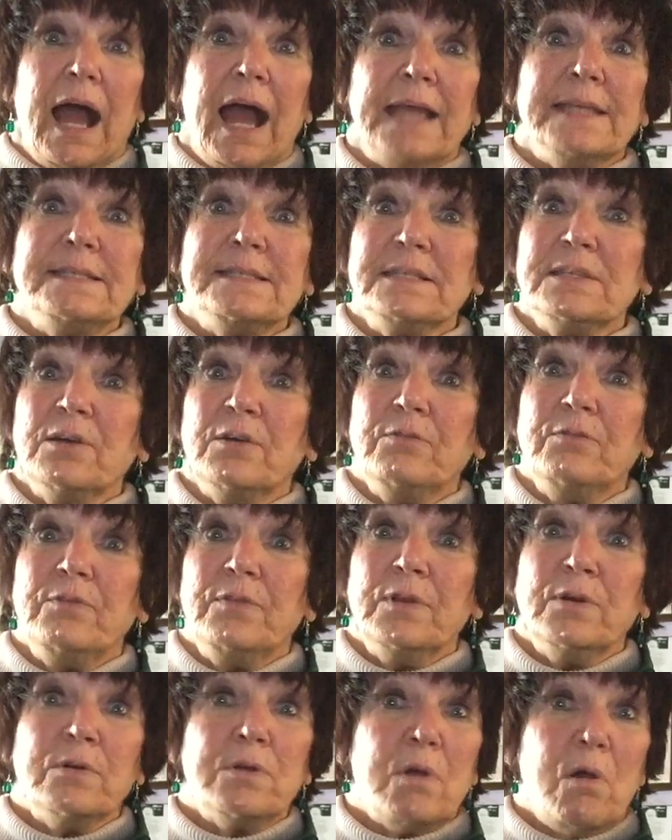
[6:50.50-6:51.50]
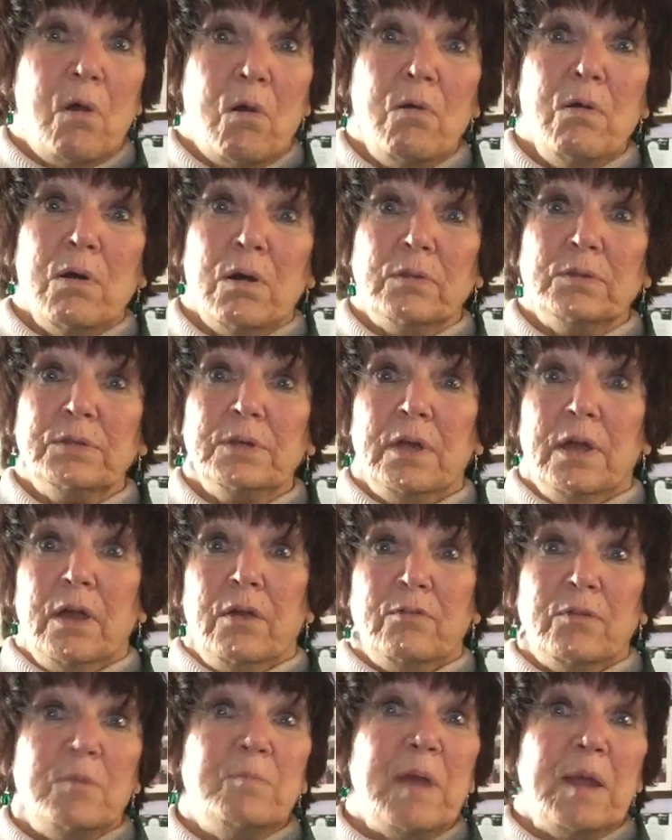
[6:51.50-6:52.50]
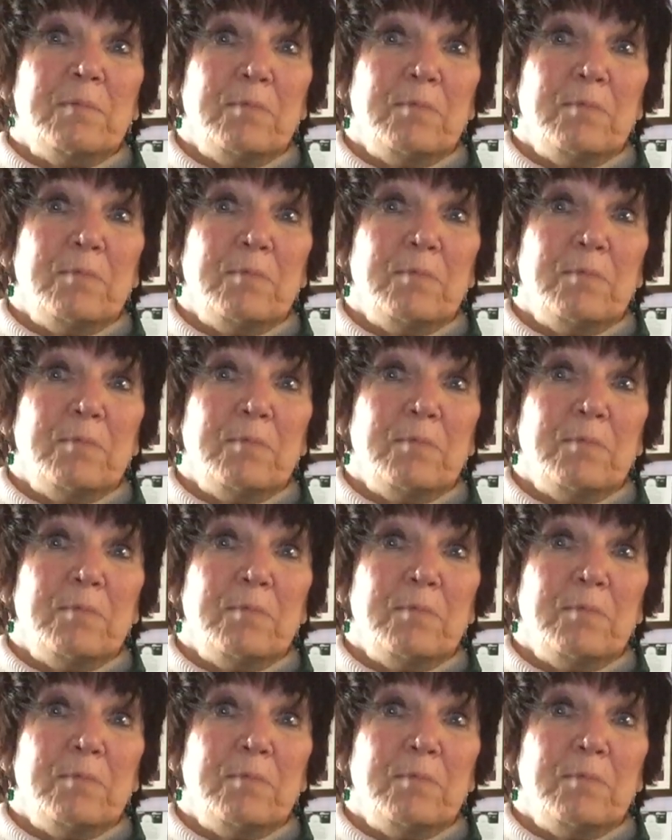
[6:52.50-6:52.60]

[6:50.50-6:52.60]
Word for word: I still feel cold from